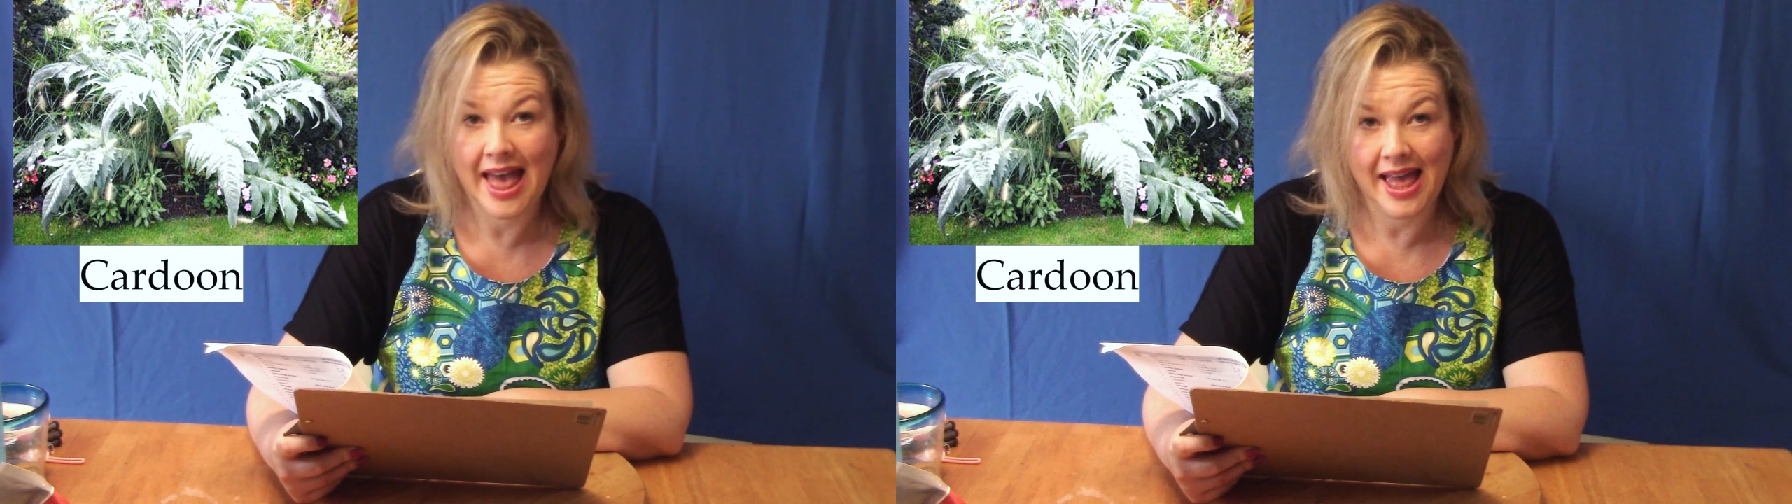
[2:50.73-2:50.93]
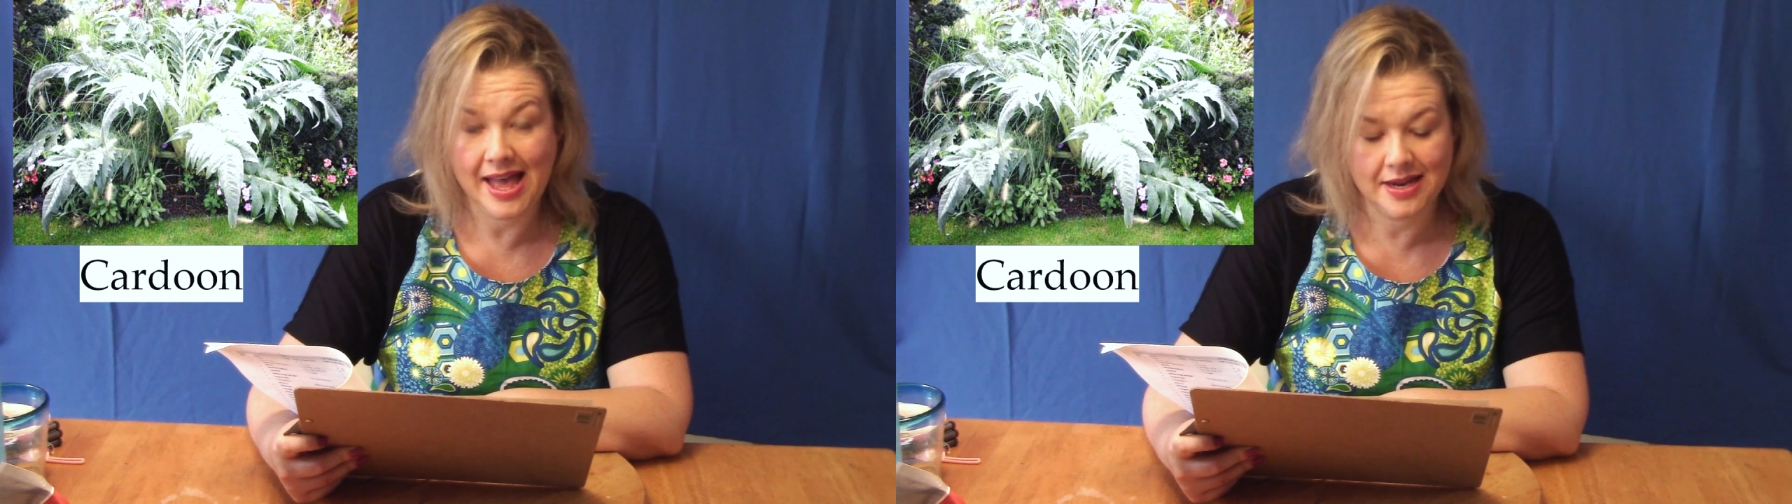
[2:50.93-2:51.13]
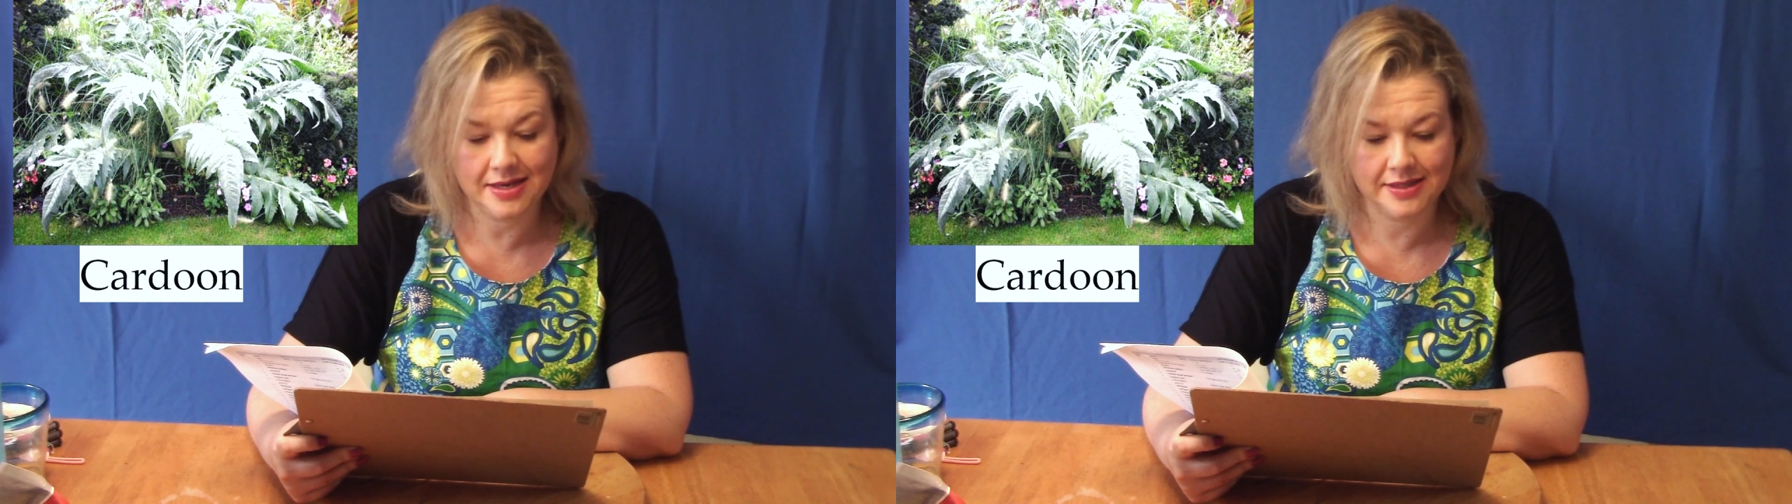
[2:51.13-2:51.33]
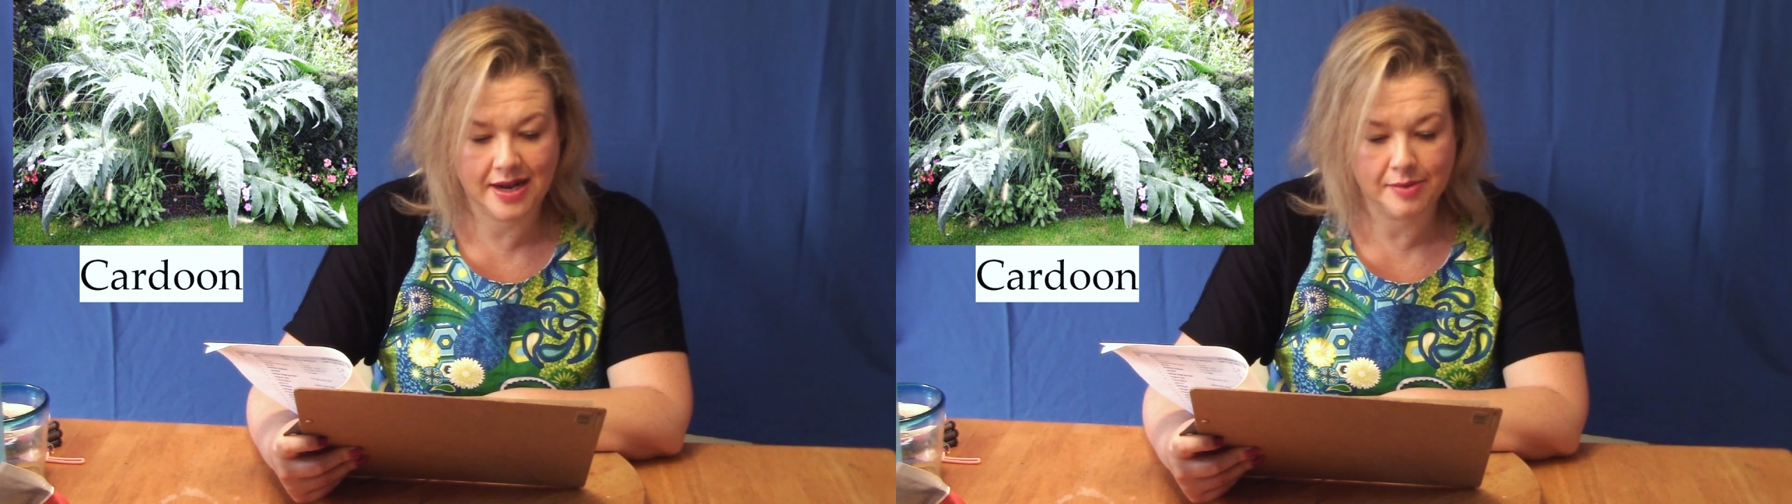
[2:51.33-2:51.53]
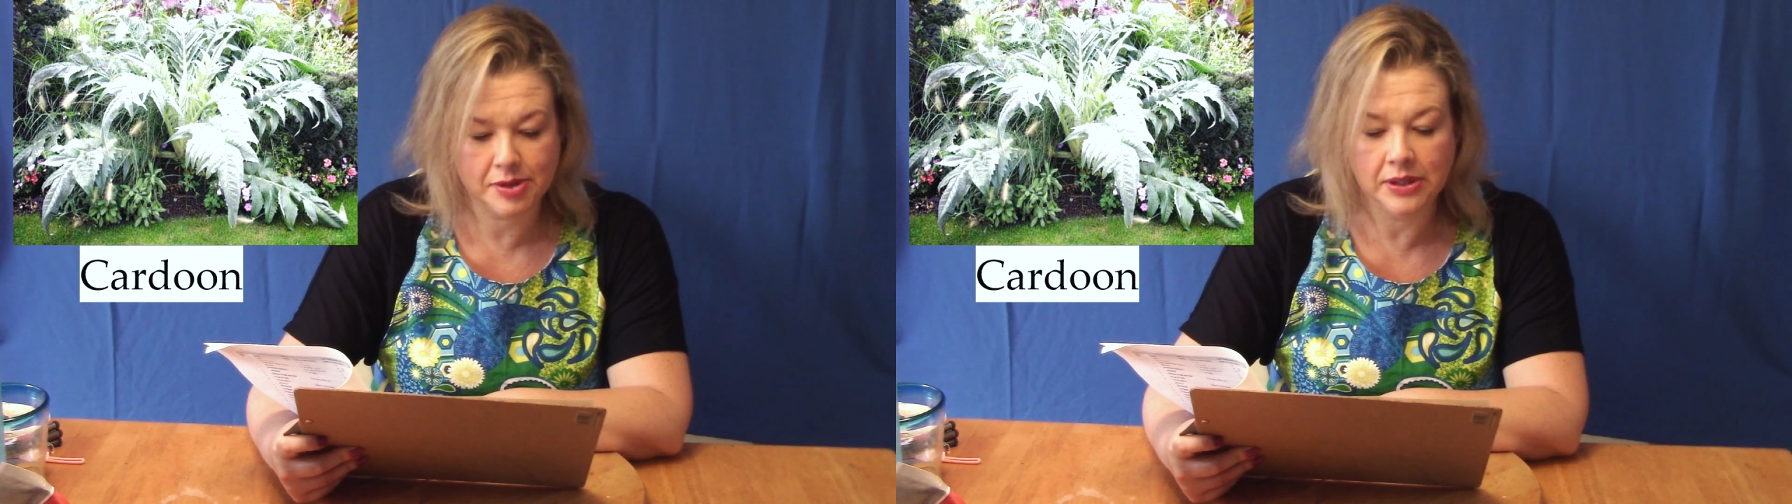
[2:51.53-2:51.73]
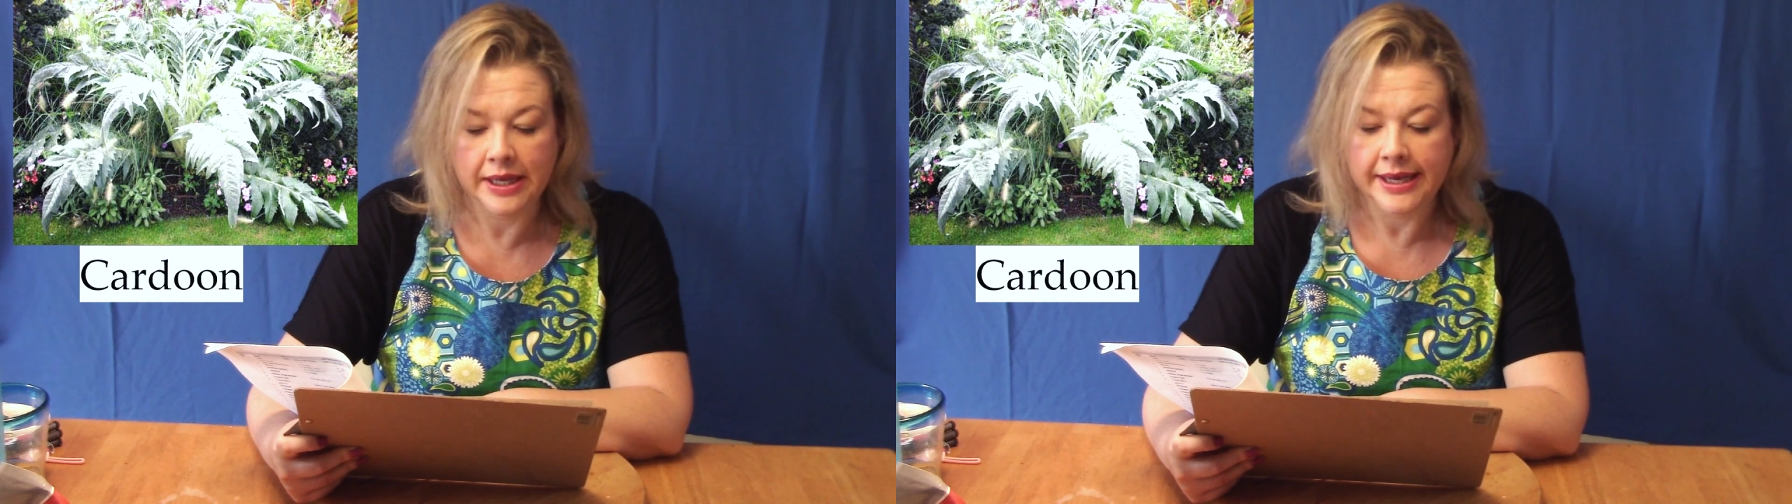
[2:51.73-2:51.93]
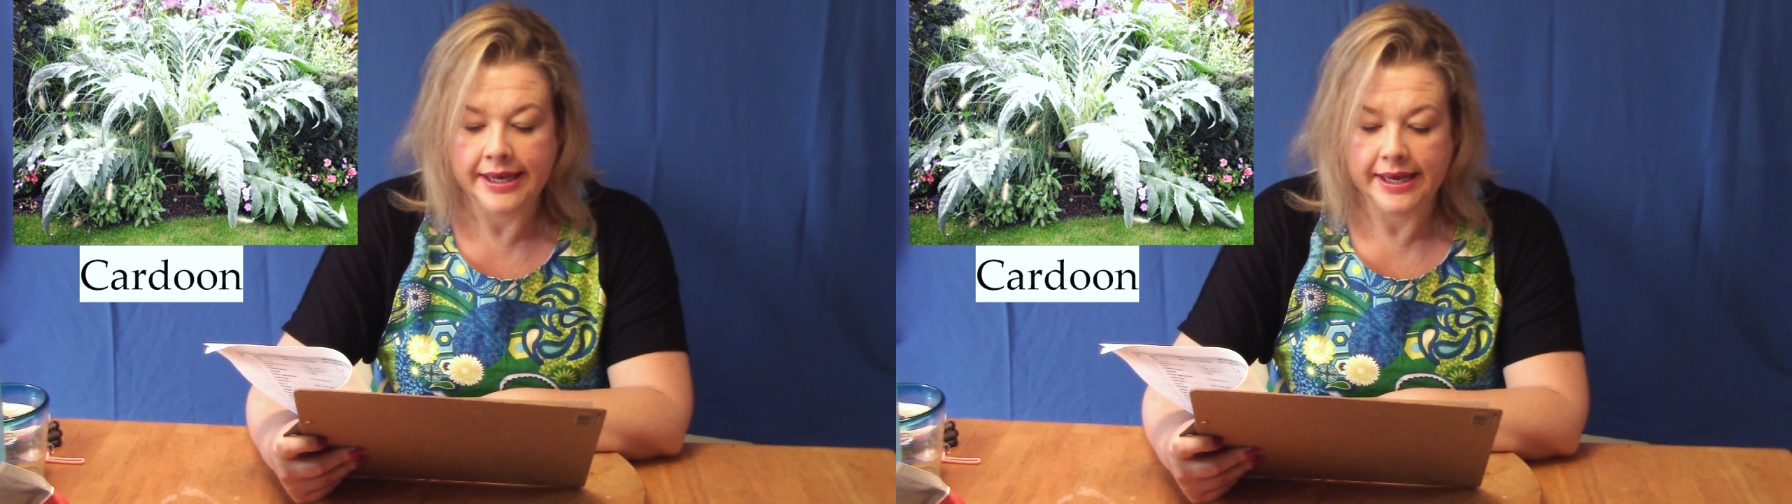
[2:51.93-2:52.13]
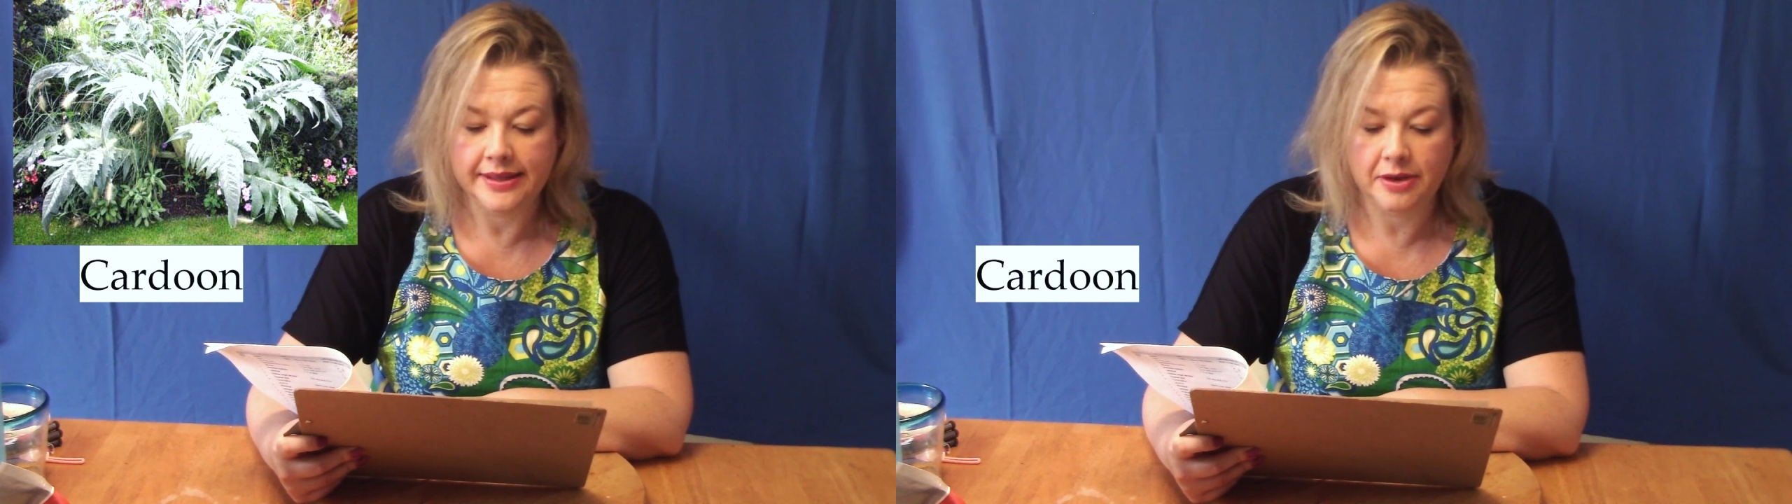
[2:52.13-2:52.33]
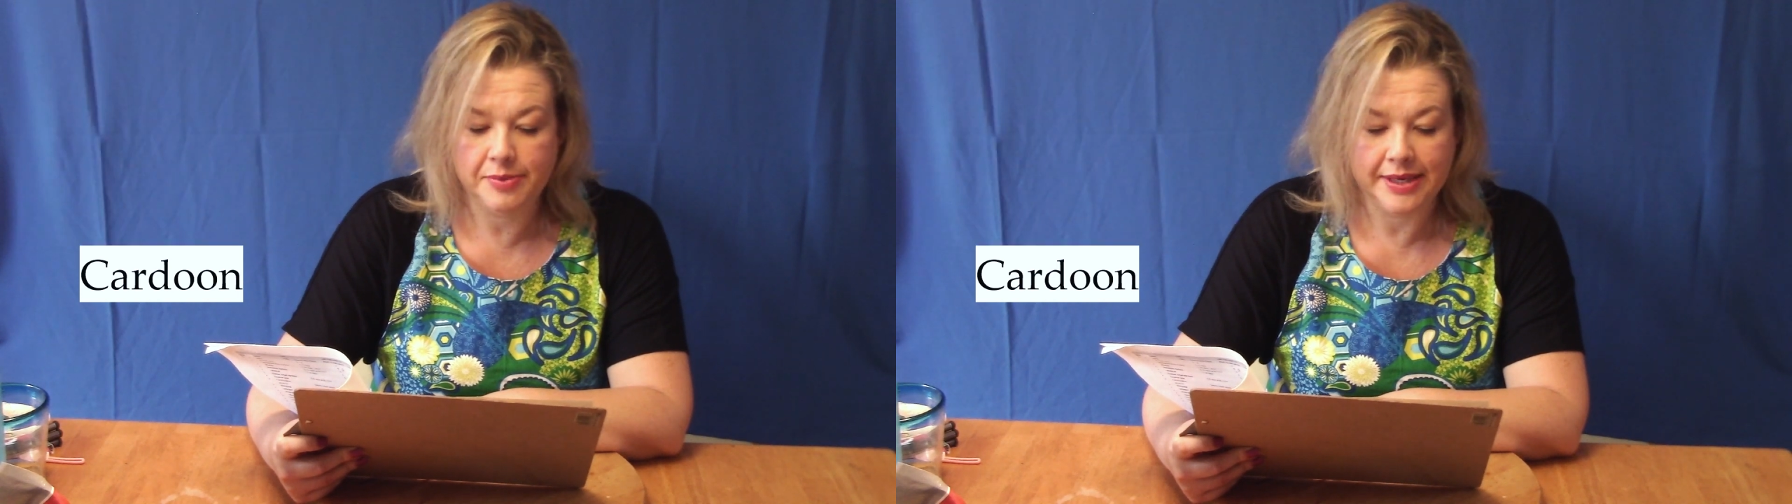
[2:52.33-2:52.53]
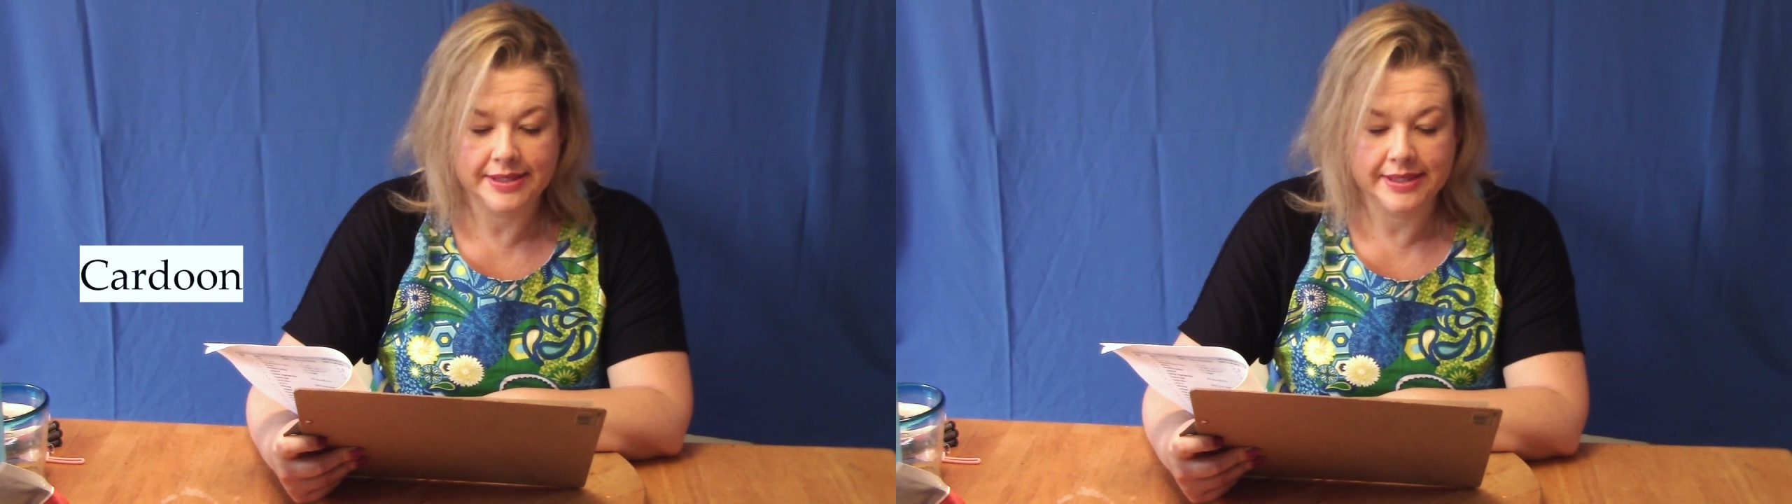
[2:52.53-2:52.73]
and as an edible, and that will
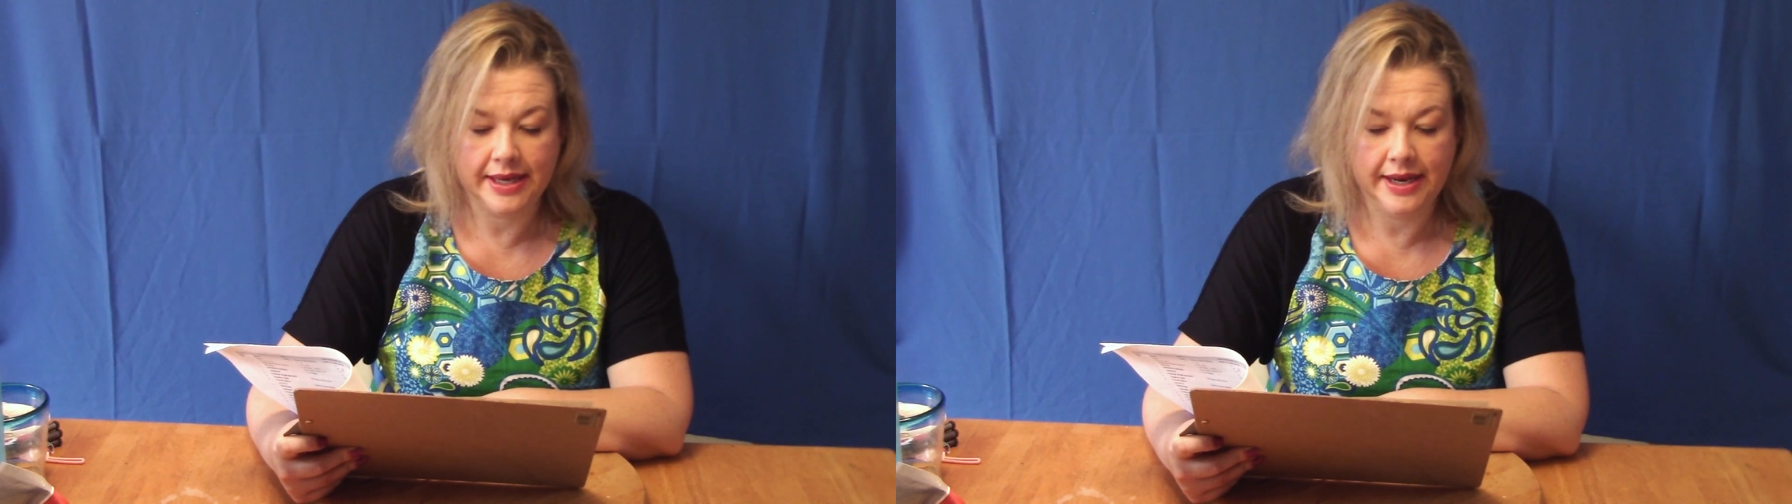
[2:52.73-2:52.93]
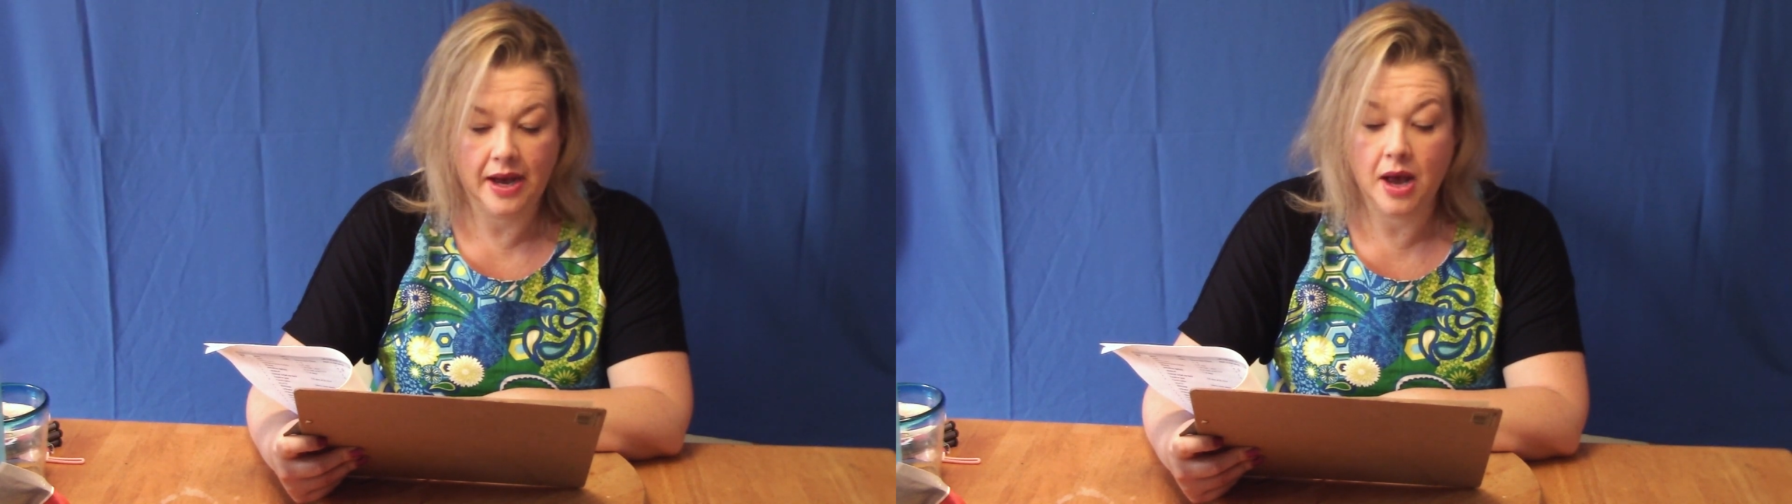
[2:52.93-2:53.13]
be exciting.